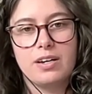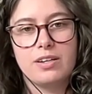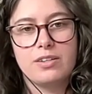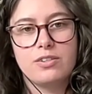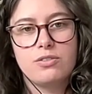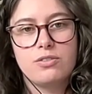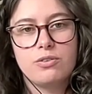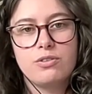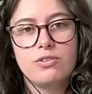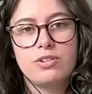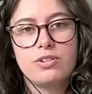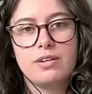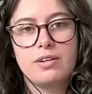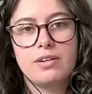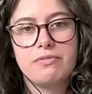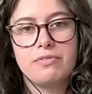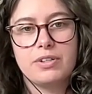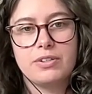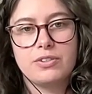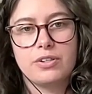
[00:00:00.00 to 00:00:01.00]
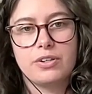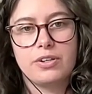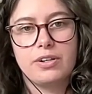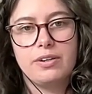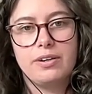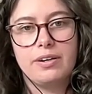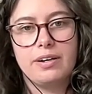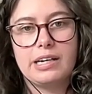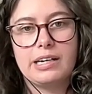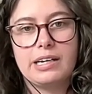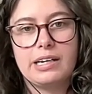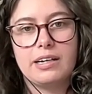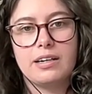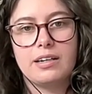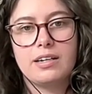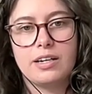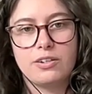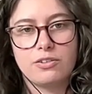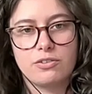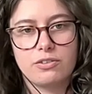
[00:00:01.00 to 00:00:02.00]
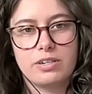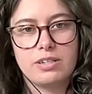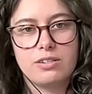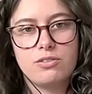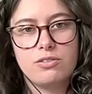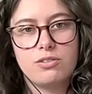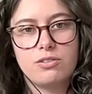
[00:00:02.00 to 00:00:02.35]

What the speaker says: search and filter countries.